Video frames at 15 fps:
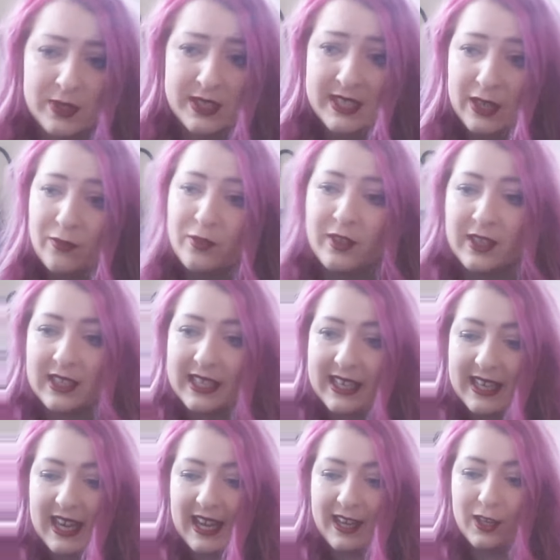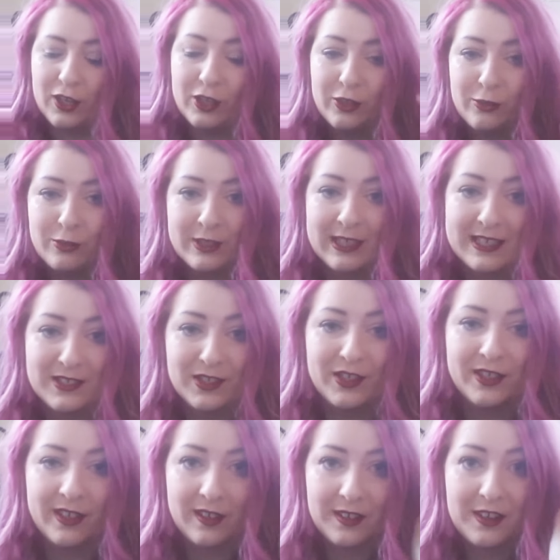was definitely a huge
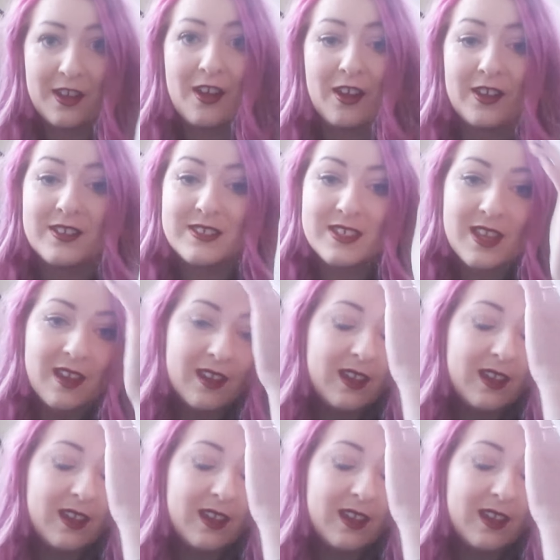lesson learned.